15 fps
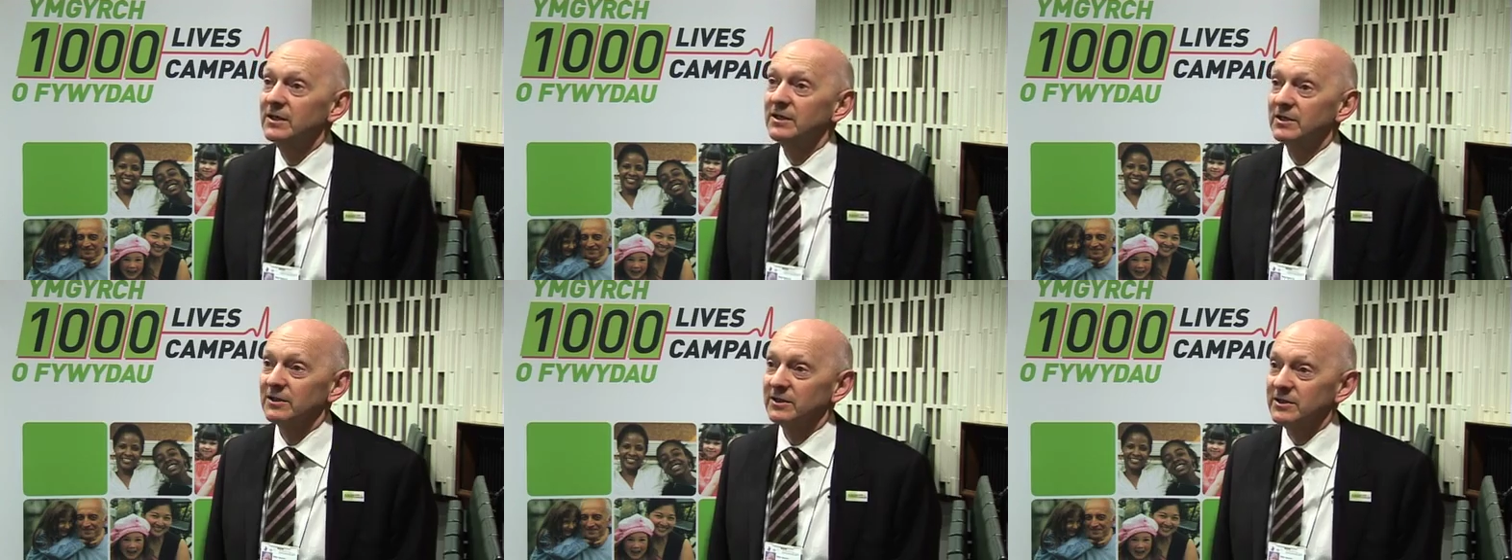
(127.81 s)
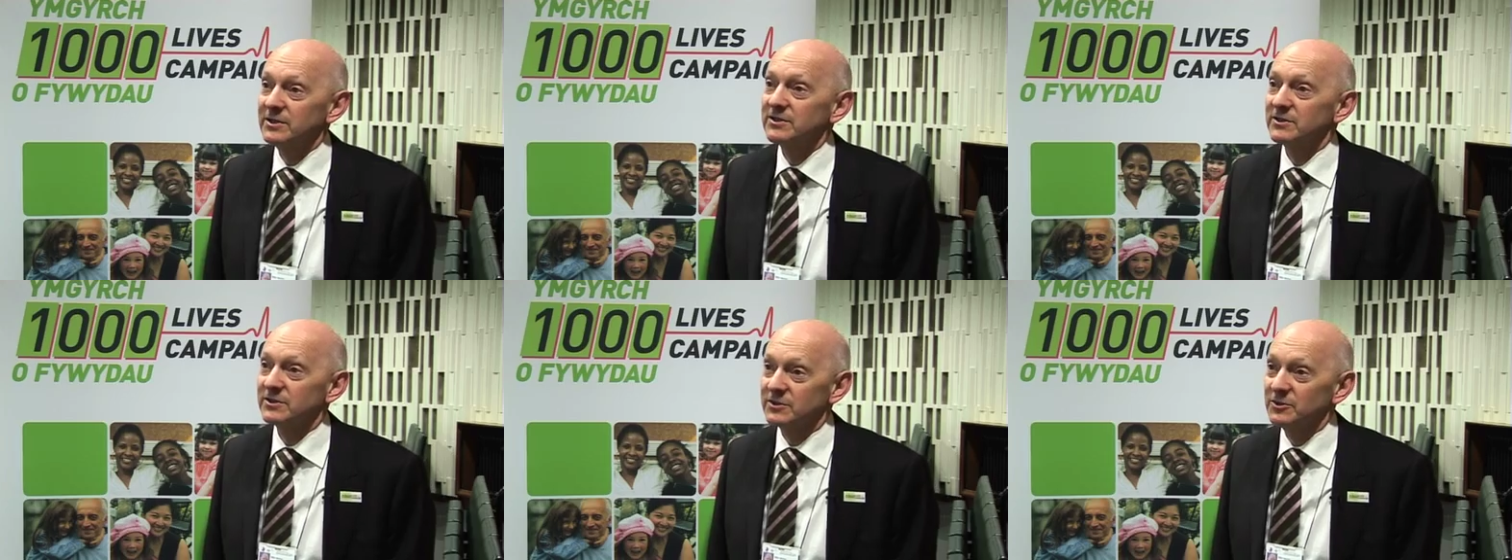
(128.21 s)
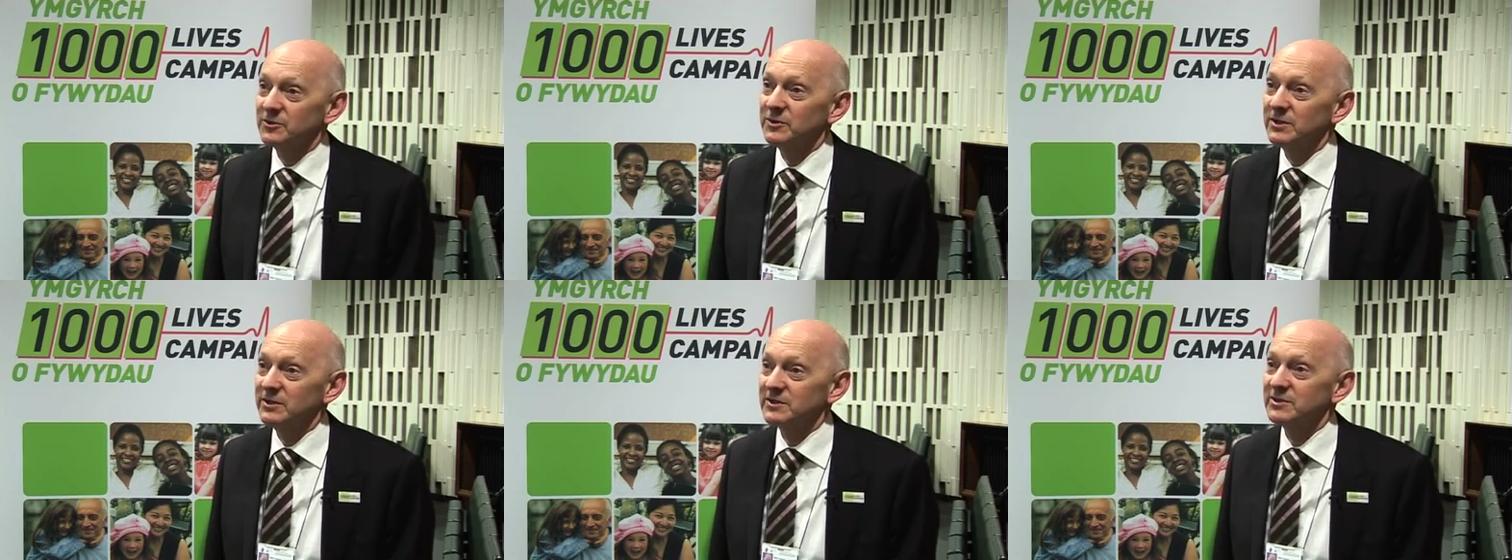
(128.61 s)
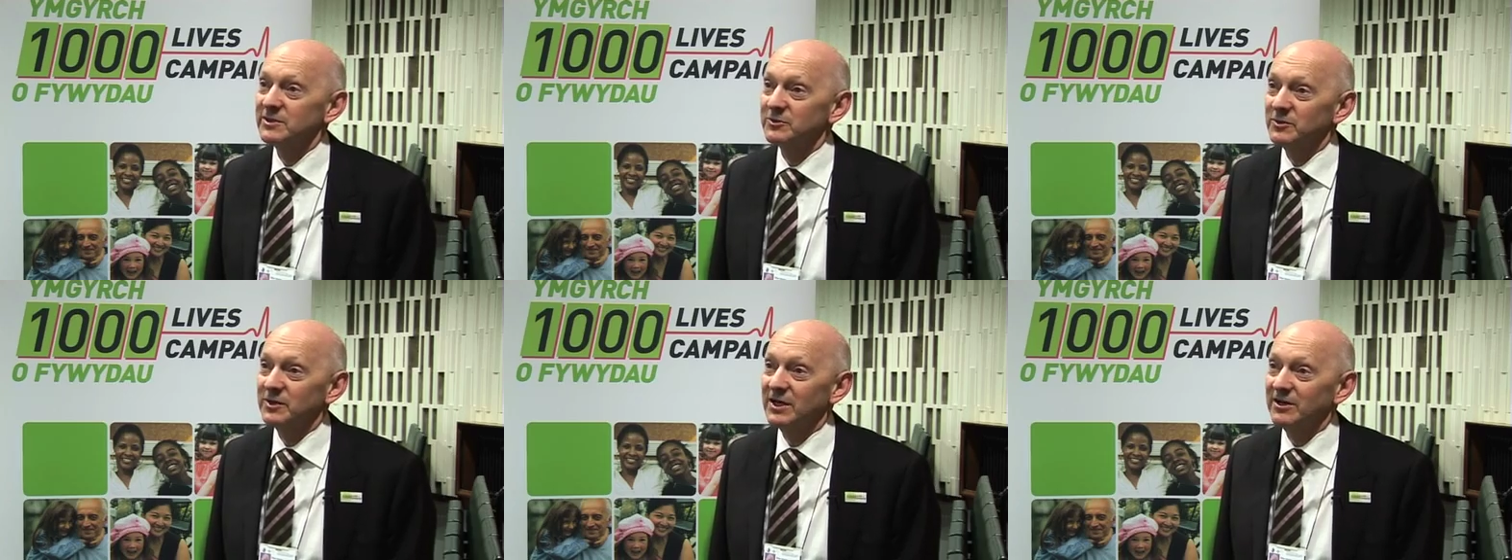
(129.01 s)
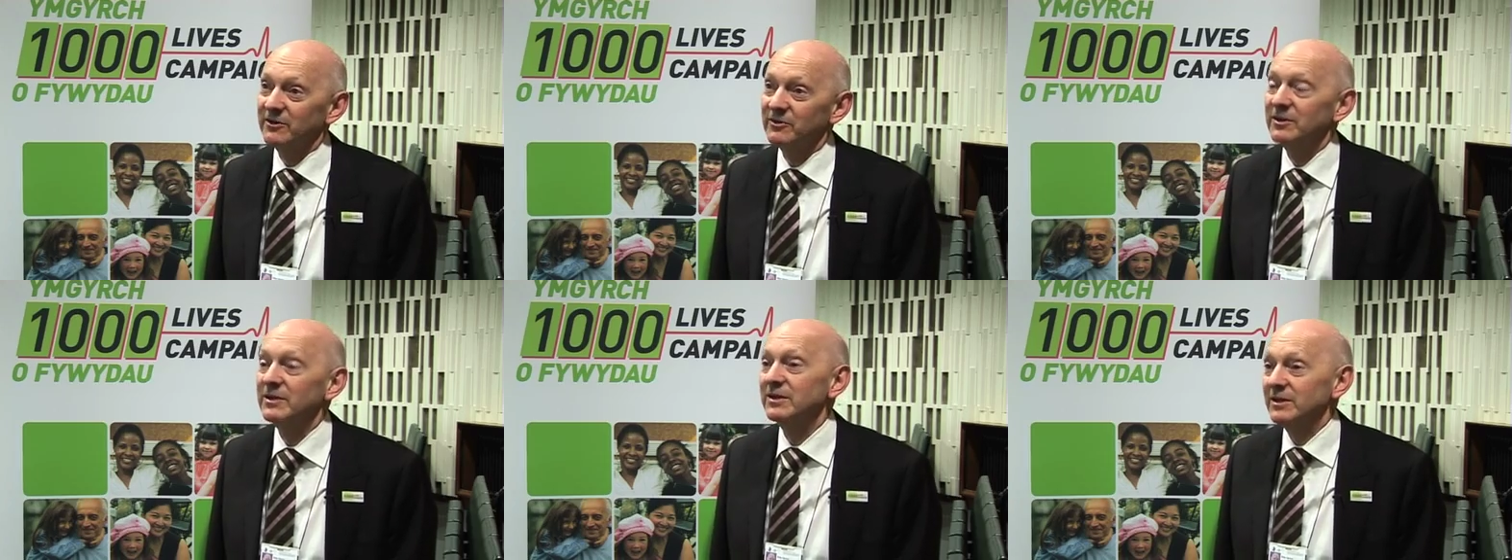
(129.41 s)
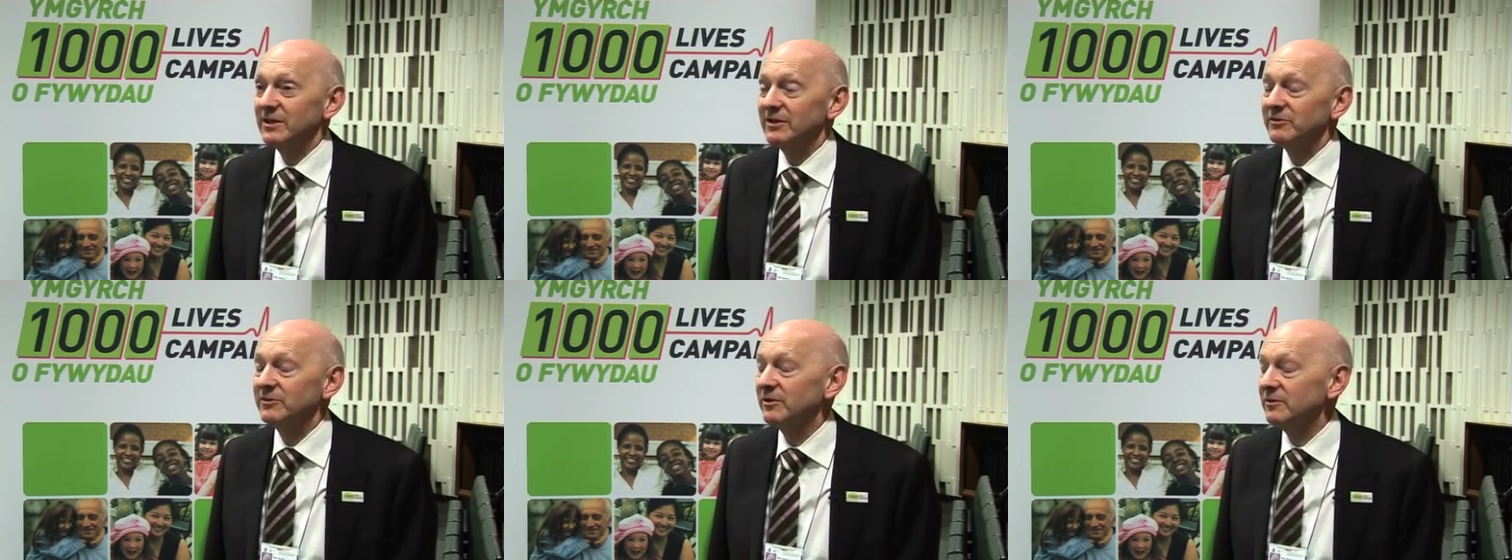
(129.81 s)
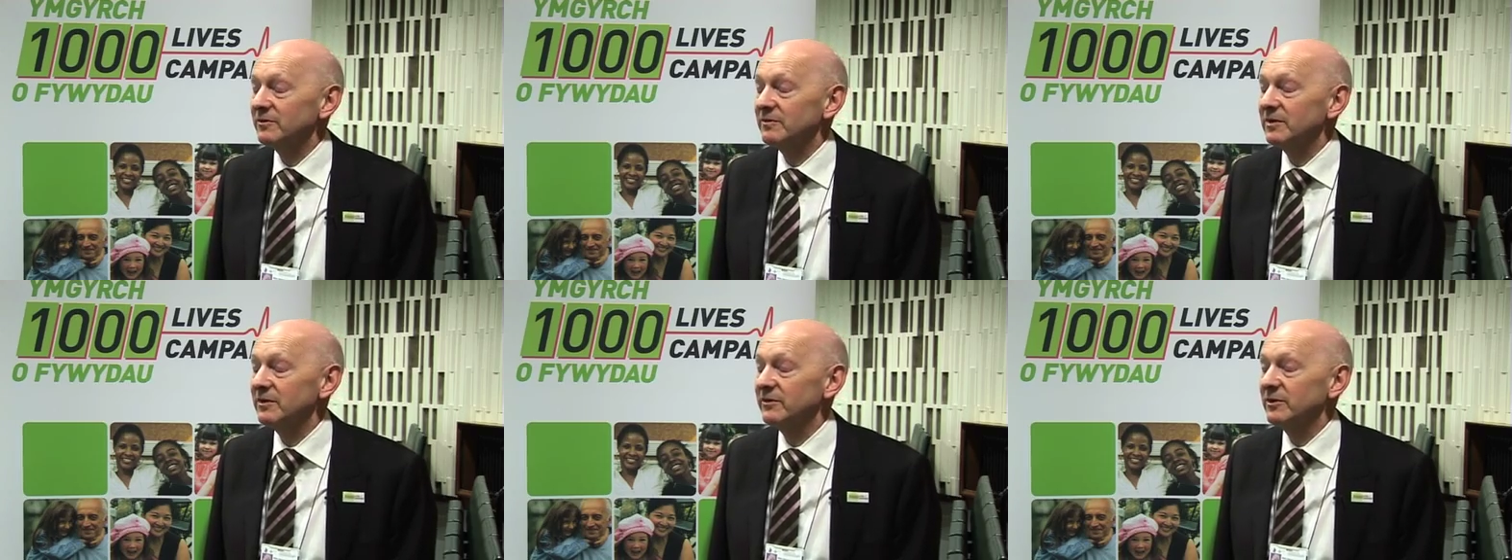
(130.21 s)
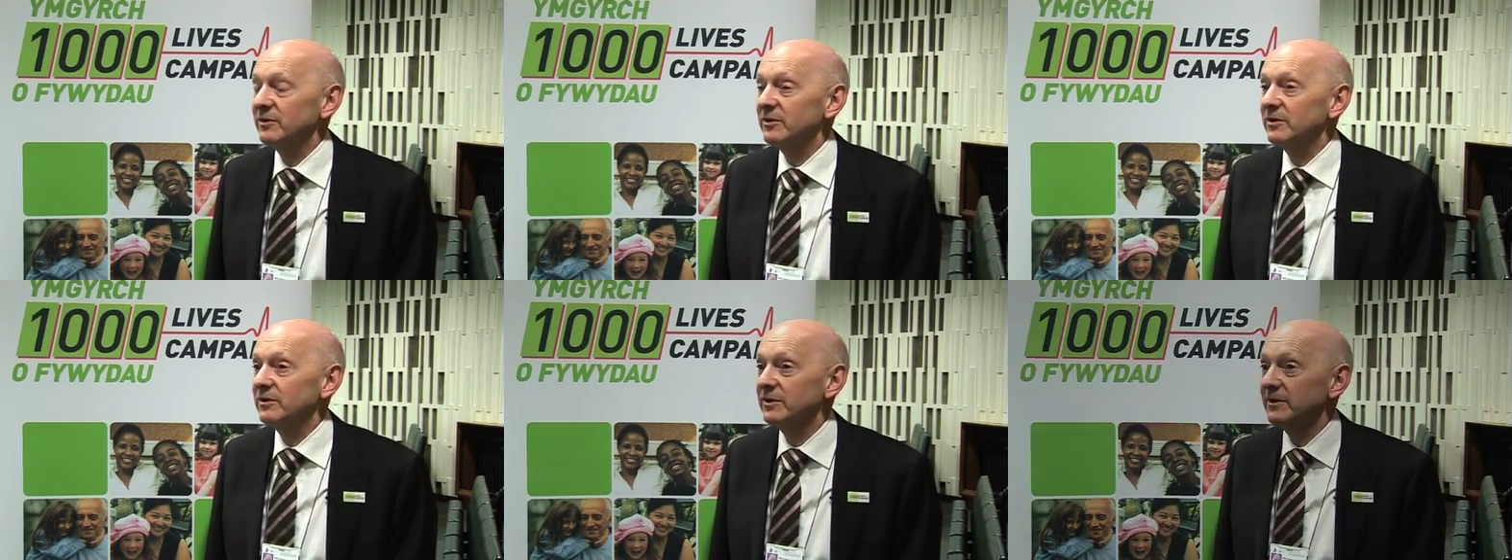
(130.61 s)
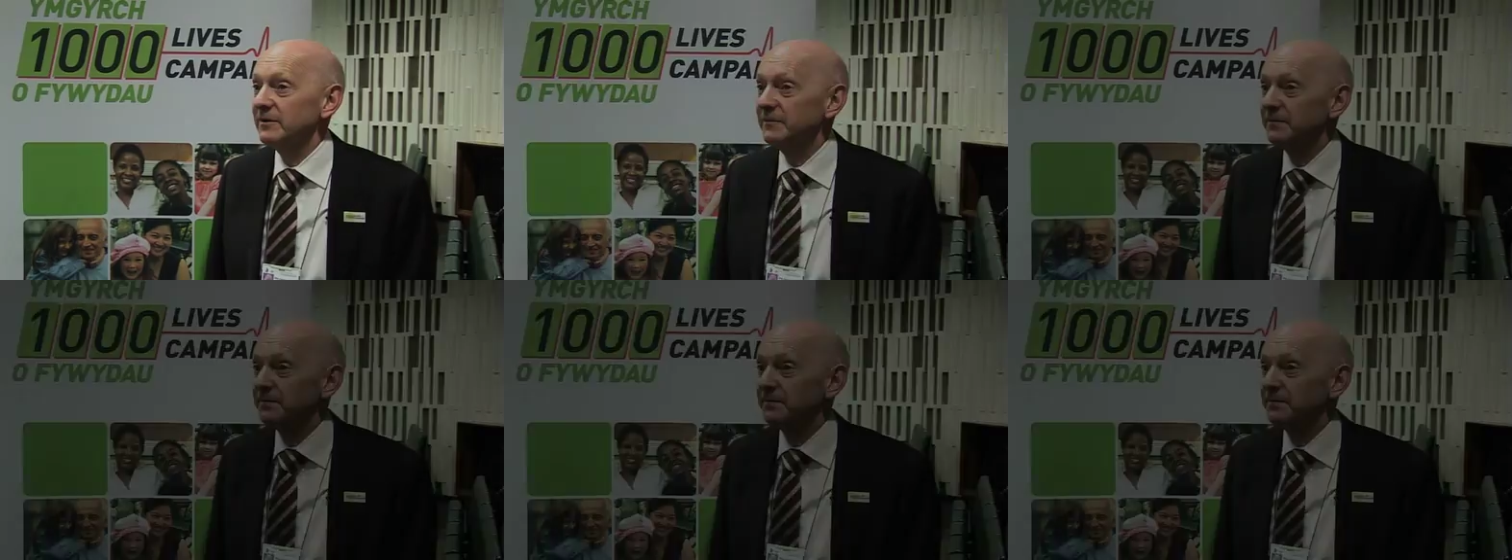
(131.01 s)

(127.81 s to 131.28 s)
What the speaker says: at least the 2 years that we have, if not longer.